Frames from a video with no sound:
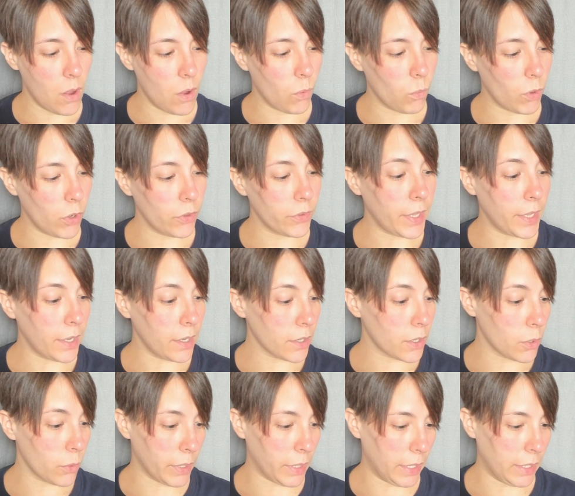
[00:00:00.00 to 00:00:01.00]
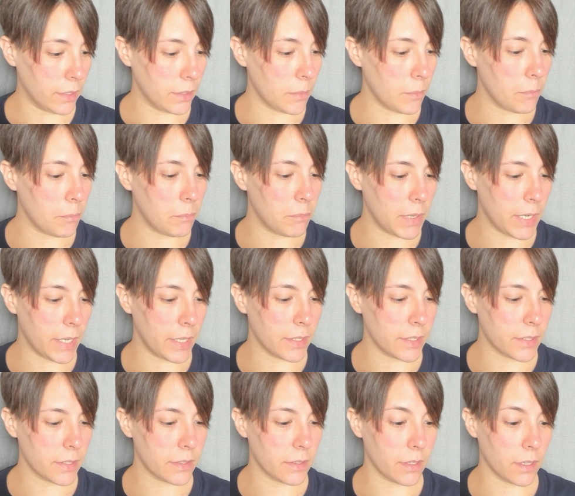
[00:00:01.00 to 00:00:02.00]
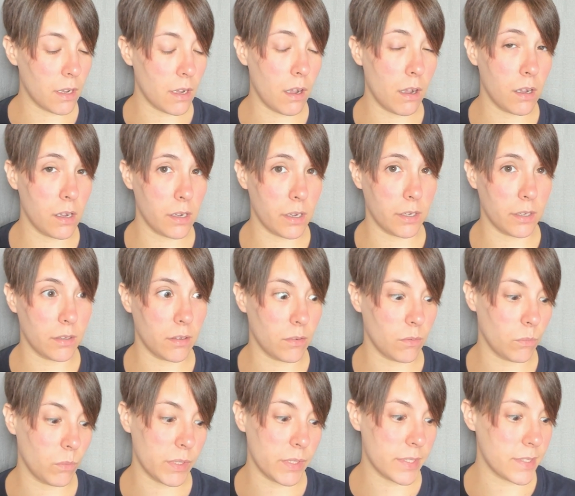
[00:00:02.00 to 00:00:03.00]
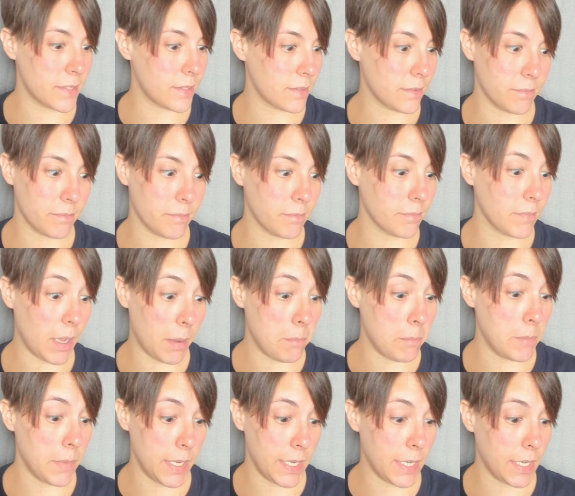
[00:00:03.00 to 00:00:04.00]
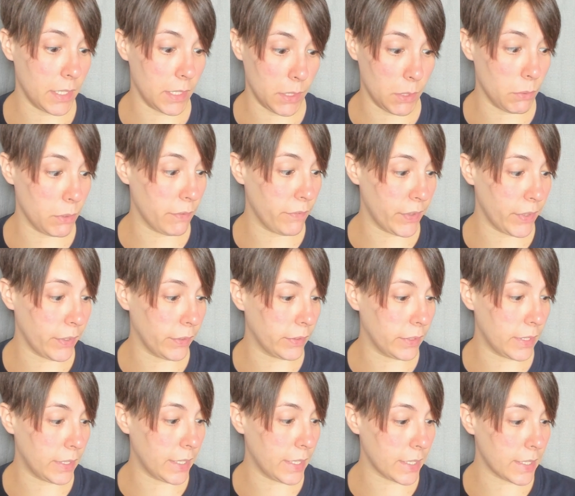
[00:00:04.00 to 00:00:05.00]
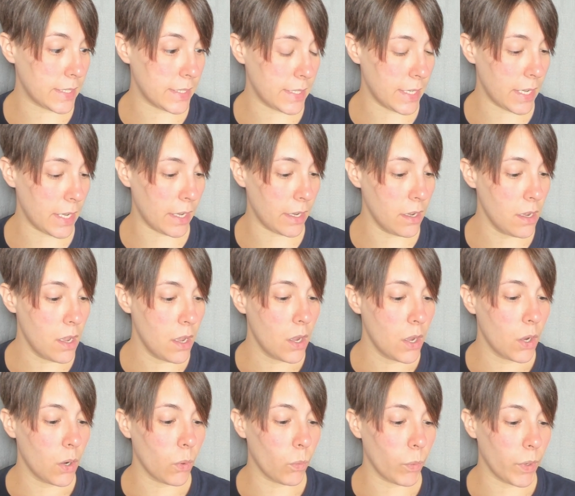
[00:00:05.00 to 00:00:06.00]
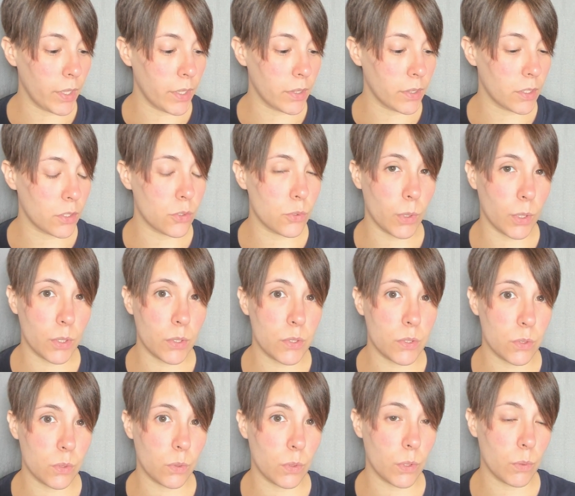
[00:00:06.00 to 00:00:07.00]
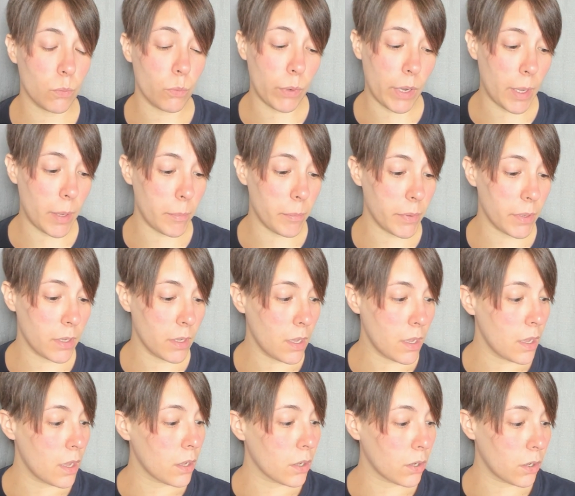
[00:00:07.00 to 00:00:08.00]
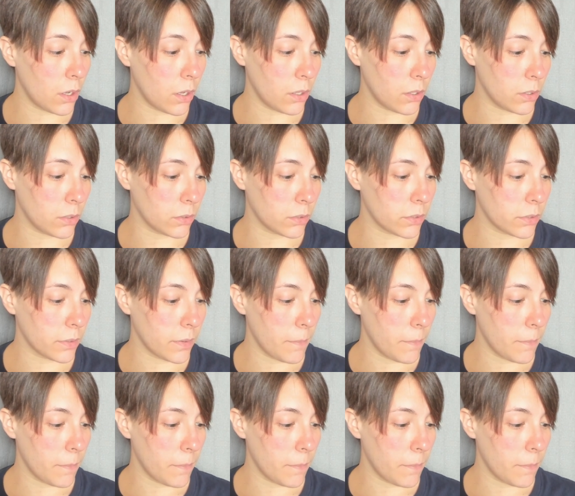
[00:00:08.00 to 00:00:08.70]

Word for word: Well, they agreed, but the con was immediately revealed the next day when the drugstore rep called